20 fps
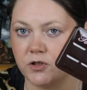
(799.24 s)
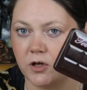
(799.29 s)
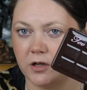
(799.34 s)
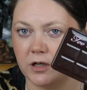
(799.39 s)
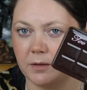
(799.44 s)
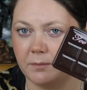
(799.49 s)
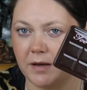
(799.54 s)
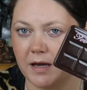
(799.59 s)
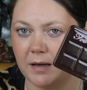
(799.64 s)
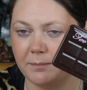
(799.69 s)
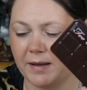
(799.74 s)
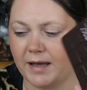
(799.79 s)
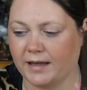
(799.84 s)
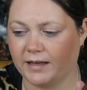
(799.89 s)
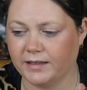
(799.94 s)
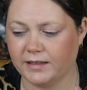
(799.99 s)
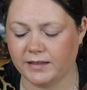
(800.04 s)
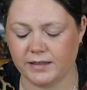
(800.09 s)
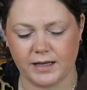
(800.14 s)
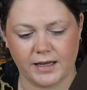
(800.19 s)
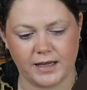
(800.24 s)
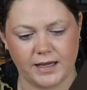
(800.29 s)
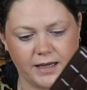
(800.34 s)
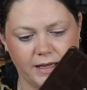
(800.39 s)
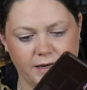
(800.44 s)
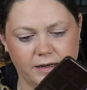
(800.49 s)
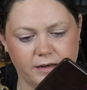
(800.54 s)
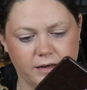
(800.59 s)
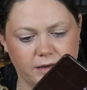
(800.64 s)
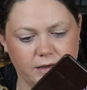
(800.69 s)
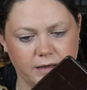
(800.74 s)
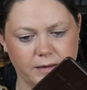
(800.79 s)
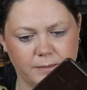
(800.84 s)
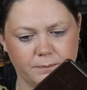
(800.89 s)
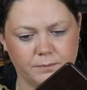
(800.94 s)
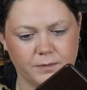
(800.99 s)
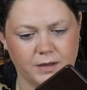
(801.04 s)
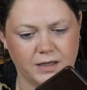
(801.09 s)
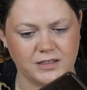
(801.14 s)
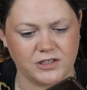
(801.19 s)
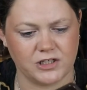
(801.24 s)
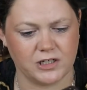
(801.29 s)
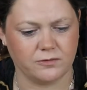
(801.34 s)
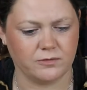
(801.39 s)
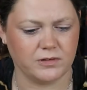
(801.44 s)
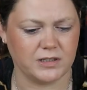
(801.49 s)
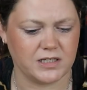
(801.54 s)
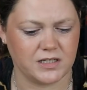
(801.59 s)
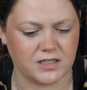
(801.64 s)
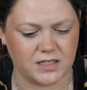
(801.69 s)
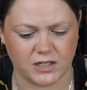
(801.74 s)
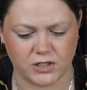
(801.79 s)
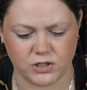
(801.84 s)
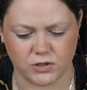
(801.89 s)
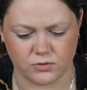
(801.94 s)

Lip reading: chocolate bar palette, and I generally stick